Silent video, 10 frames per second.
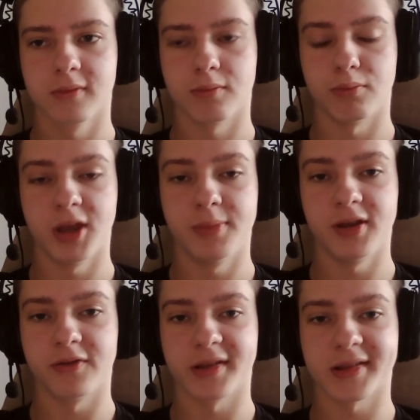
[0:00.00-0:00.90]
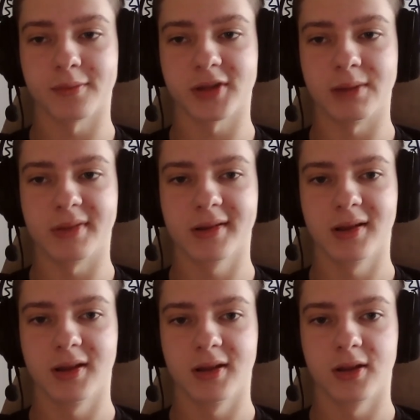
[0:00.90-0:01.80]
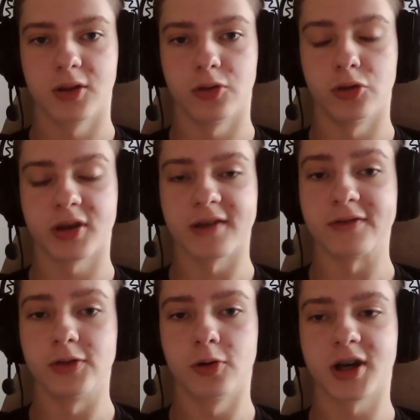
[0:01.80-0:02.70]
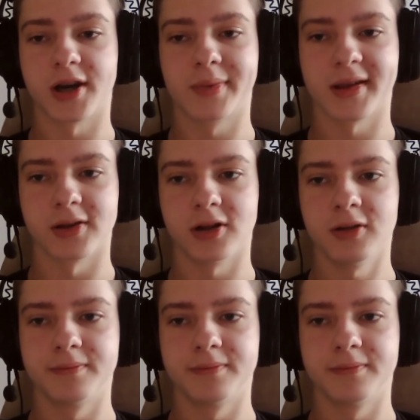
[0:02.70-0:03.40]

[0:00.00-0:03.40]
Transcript: maybe even sometimes have no carbs at all.